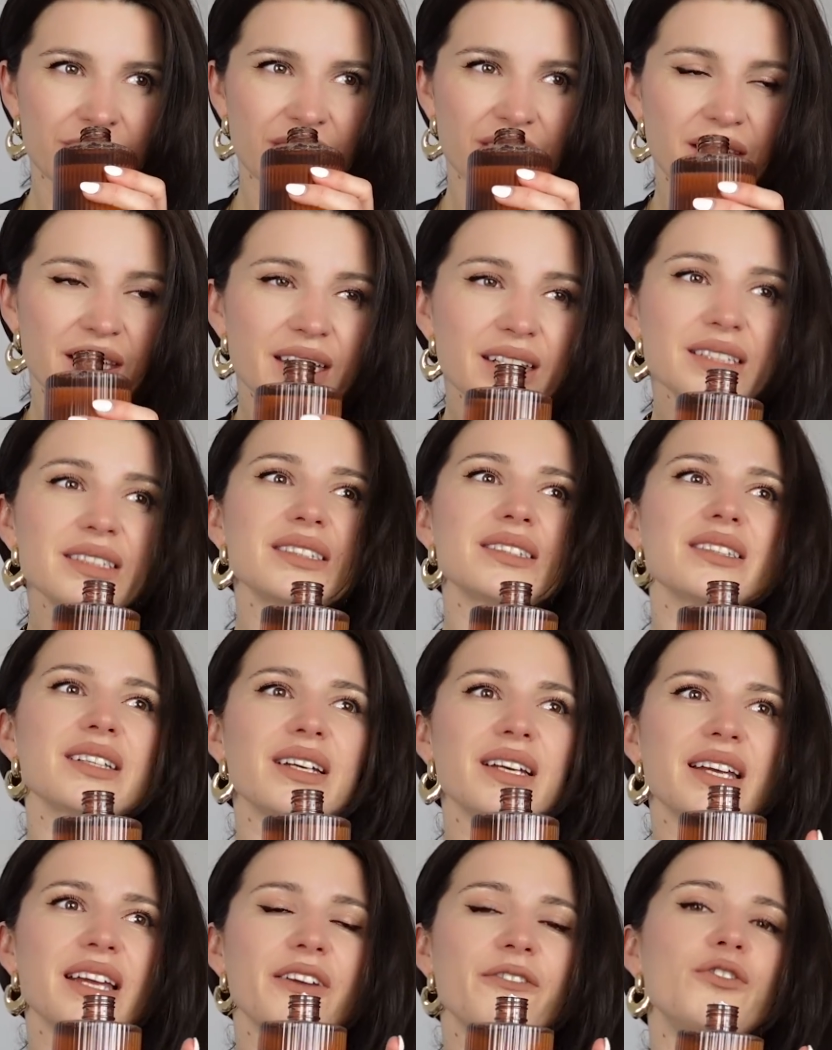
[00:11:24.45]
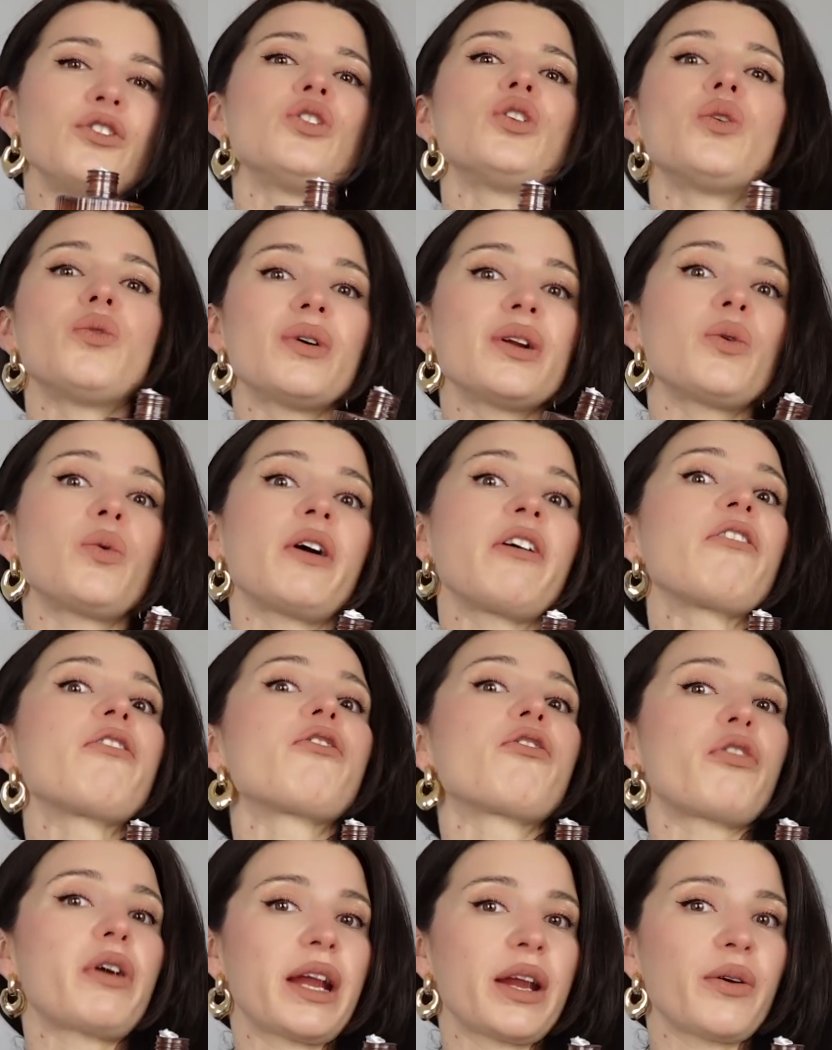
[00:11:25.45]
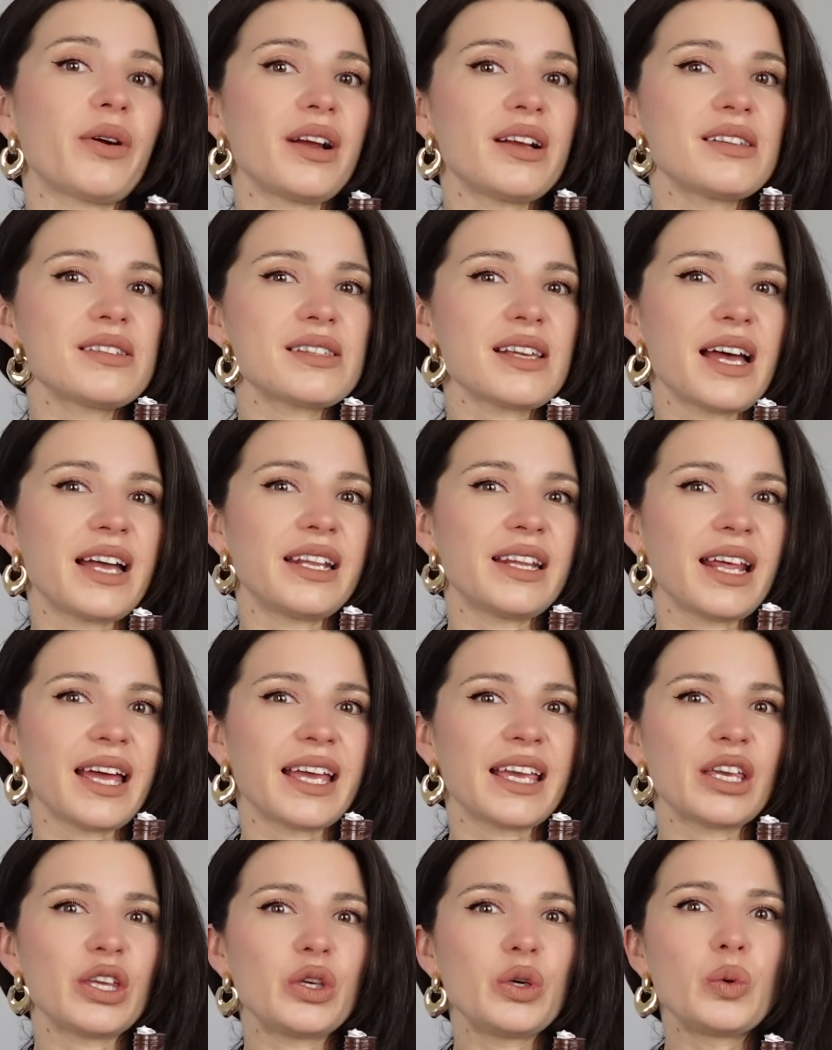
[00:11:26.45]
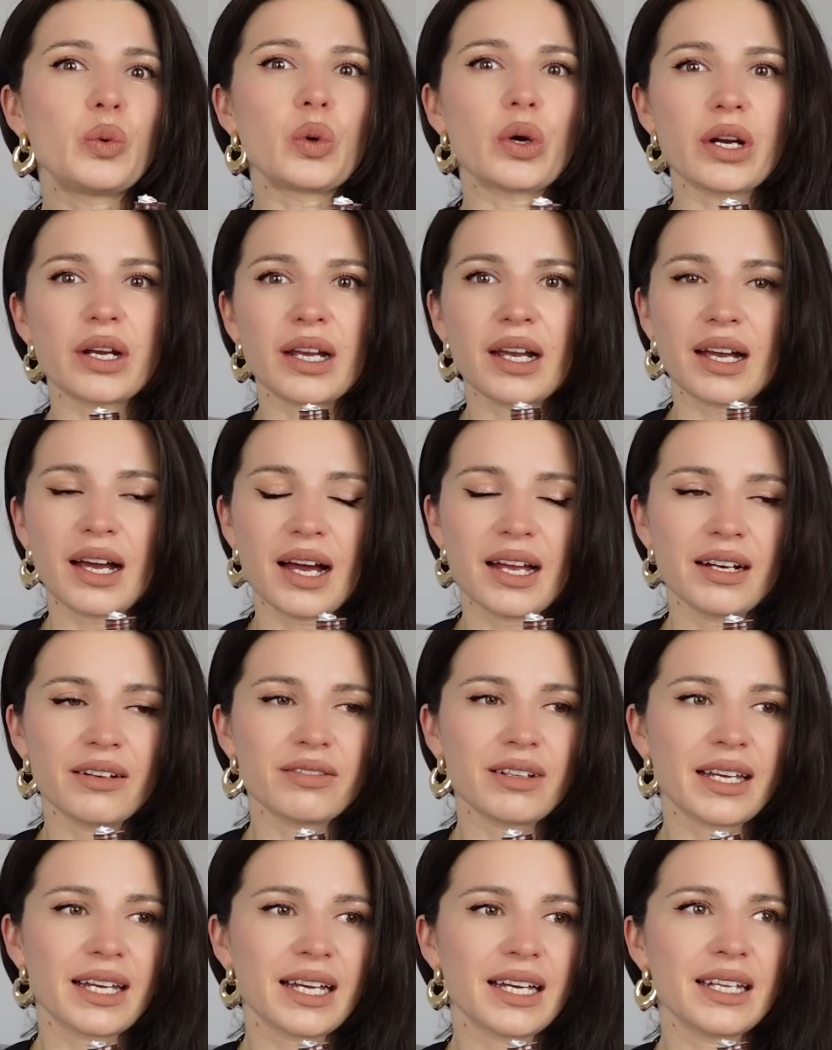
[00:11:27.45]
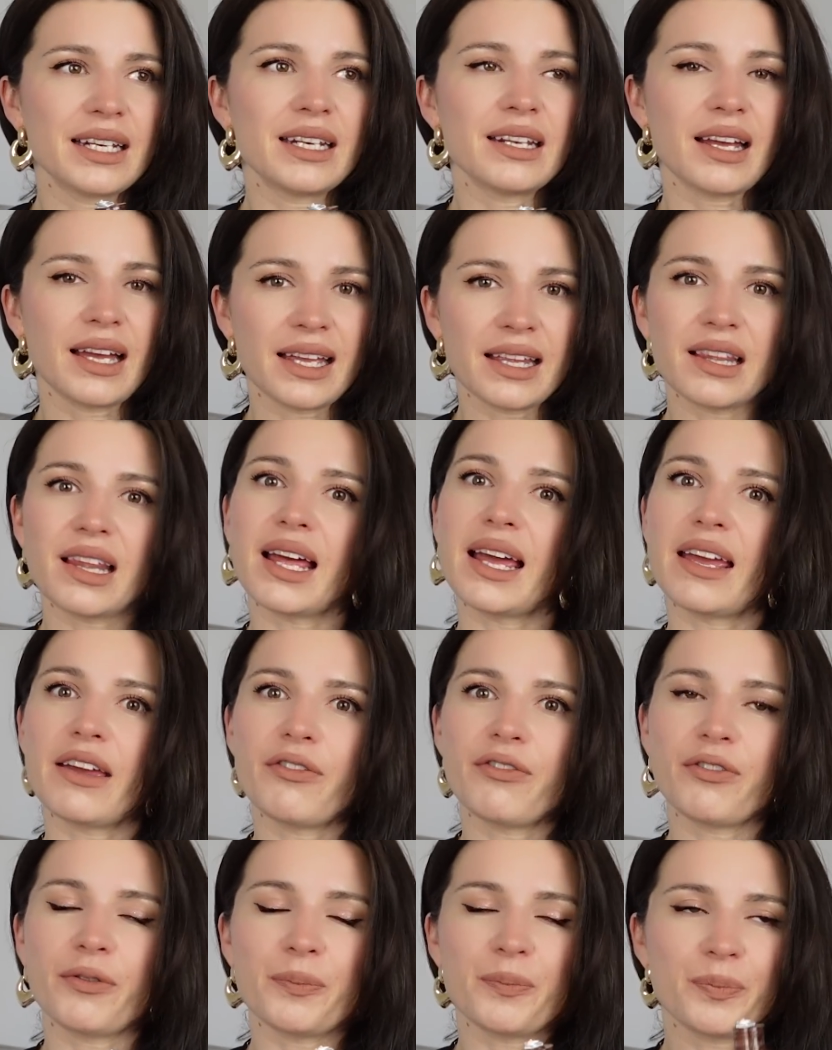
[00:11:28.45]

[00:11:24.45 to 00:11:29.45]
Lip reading: This, if you don't want to wear fragrance and like you work kind of like a nightlife